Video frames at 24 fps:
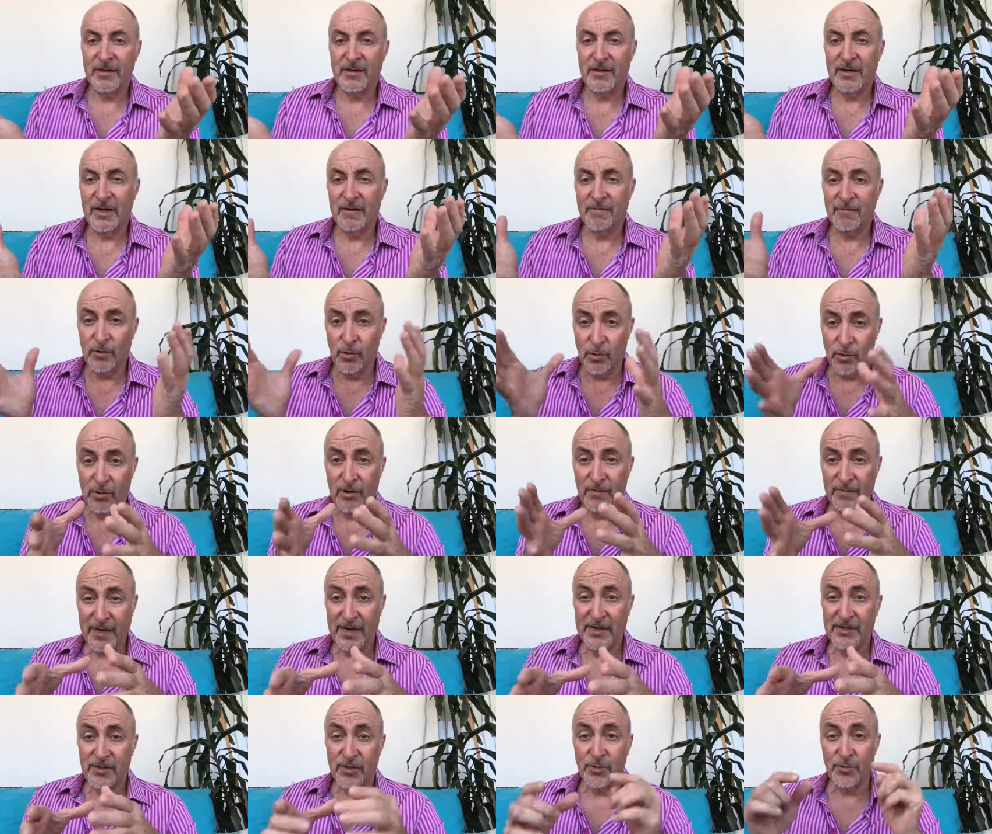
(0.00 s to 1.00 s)
Now, for all of
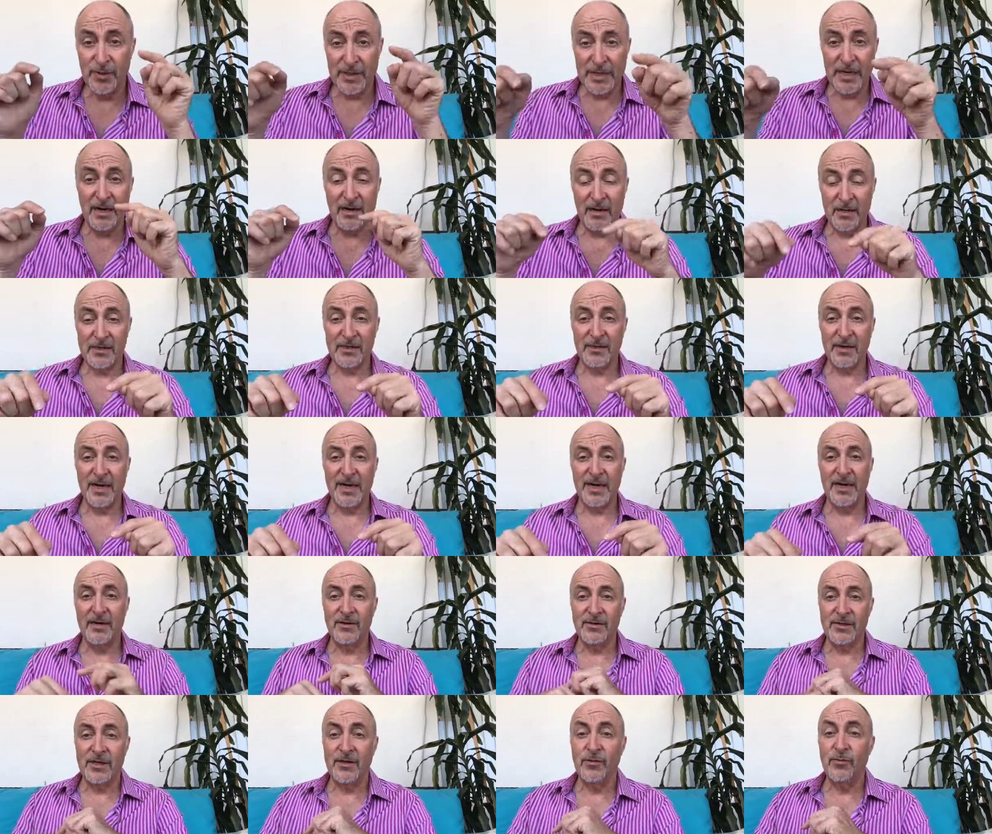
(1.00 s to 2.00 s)
us who were there last night,
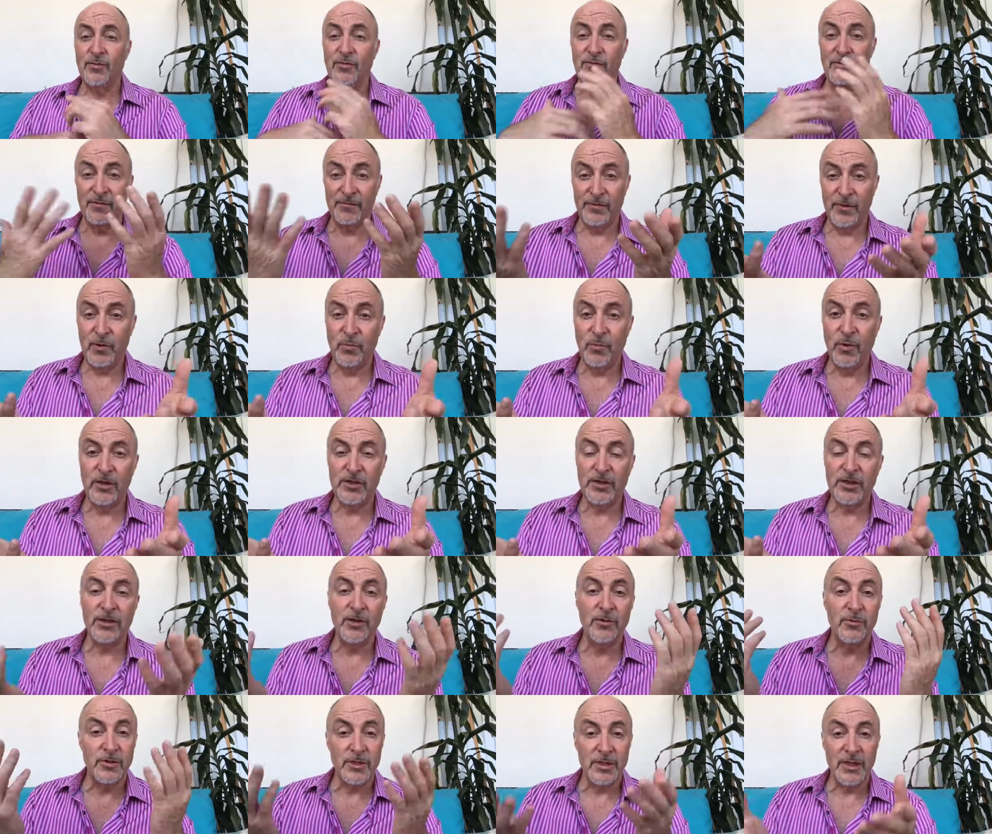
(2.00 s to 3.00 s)
and say all of you
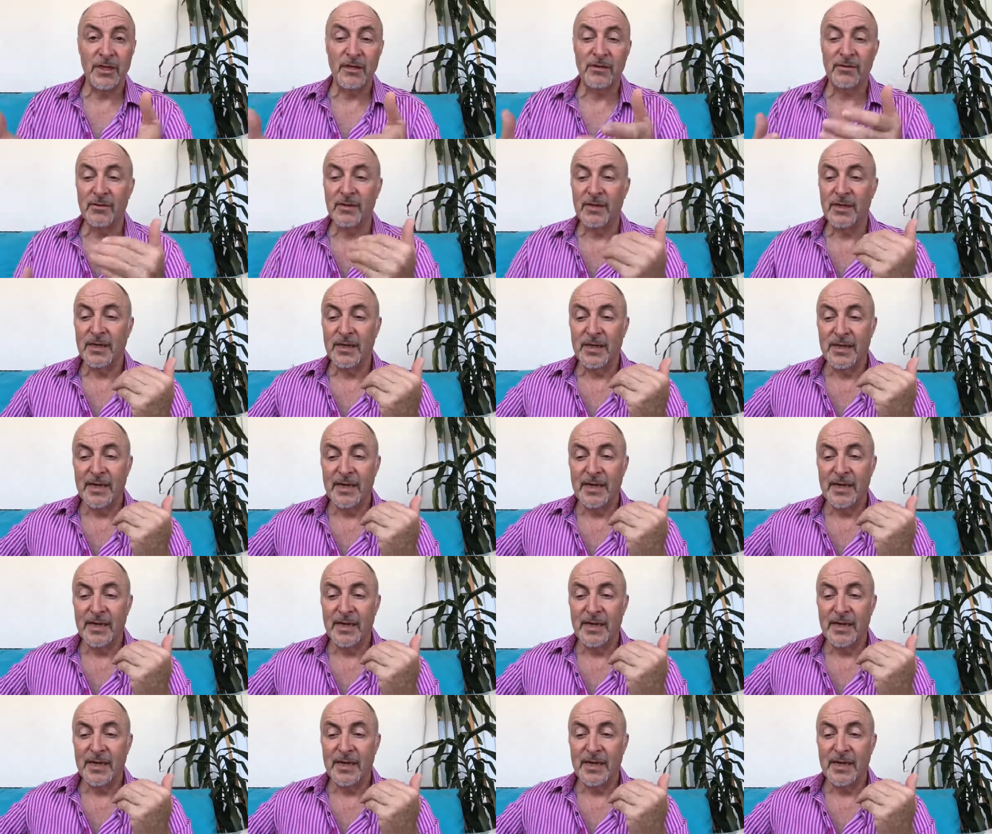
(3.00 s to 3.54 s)
watching who are single,